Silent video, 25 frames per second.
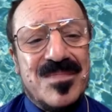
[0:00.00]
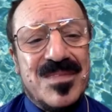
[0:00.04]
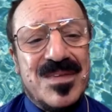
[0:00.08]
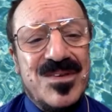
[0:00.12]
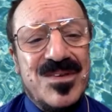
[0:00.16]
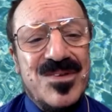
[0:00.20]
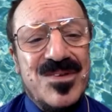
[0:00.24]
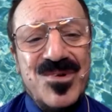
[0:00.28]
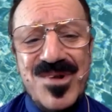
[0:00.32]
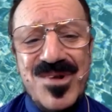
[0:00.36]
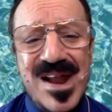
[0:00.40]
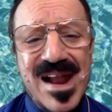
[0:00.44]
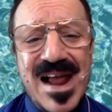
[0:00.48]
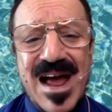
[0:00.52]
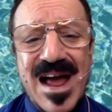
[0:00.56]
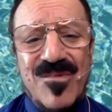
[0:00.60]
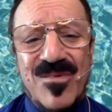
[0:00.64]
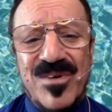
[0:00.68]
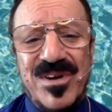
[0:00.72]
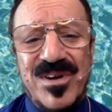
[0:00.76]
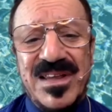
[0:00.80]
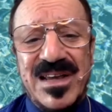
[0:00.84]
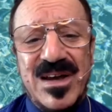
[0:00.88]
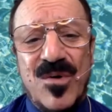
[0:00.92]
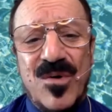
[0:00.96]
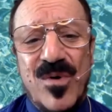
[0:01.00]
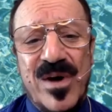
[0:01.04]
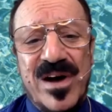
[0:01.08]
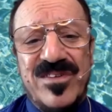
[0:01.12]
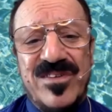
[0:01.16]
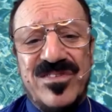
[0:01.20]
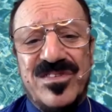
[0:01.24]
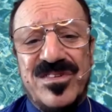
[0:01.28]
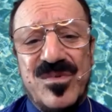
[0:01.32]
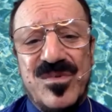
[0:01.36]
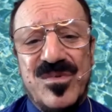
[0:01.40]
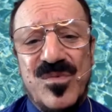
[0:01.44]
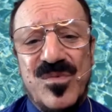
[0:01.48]
You do not really
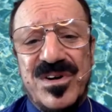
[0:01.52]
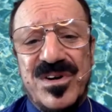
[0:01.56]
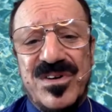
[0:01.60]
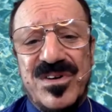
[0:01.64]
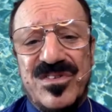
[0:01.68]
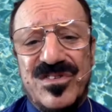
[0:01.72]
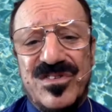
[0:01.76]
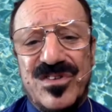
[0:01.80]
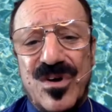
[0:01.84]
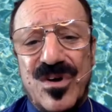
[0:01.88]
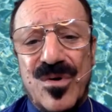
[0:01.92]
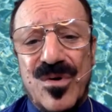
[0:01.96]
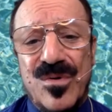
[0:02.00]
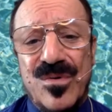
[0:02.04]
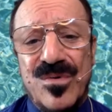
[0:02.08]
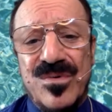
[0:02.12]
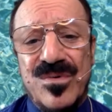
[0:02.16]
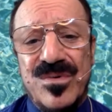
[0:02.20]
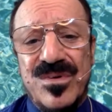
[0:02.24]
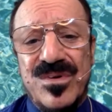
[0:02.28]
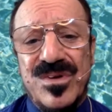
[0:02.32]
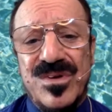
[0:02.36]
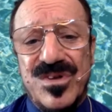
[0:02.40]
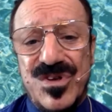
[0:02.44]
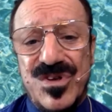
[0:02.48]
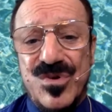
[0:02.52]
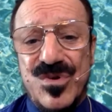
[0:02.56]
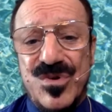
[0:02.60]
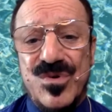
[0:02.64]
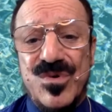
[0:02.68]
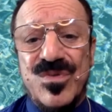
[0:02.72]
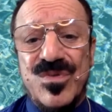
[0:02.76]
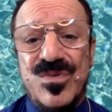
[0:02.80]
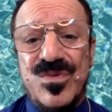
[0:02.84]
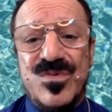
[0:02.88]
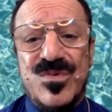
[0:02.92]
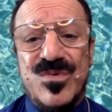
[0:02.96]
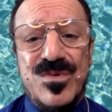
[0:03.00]
question what is shown
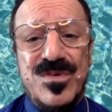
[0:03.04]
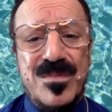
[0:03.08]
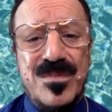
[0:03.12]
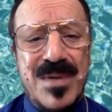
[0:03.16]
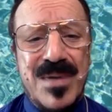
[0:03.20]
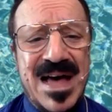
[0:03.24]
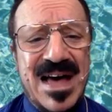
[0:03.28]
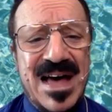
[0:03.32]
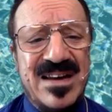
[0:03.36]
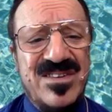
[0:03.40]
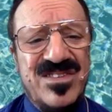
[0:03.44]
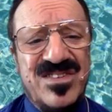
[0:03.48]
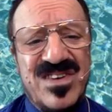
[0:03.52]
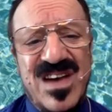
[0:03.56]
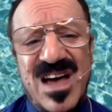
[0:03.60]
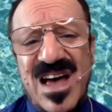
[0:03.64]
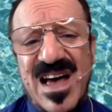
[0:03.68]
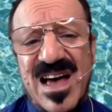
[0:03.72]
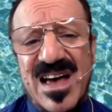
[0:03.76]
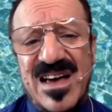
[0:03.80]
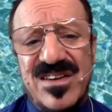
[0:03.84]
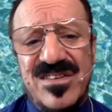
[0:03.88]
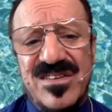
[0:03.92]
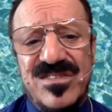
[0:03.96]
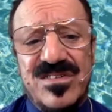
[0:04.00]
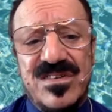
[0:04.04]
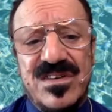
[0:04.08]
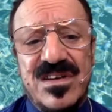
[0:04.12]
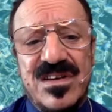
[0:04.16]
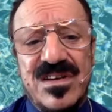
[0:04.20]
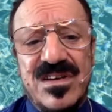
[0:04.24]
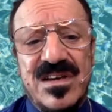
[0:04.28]
you through the body's eyes.